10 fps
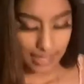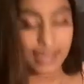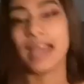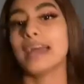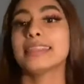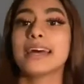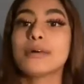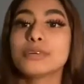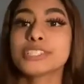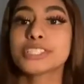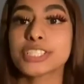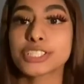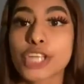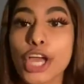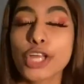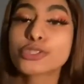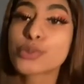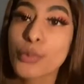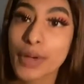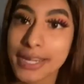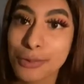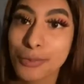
And that was just $21.